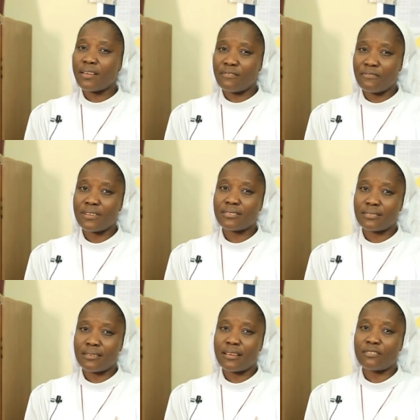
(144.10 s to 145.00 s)

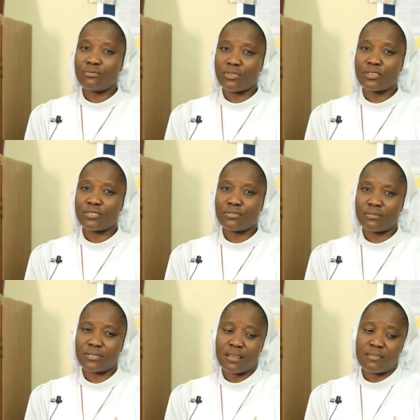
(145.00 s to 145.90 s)
university
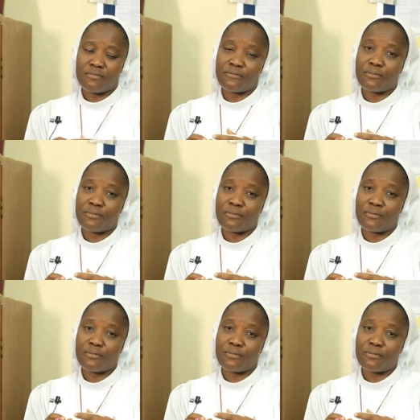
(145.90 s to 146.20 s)
educations and of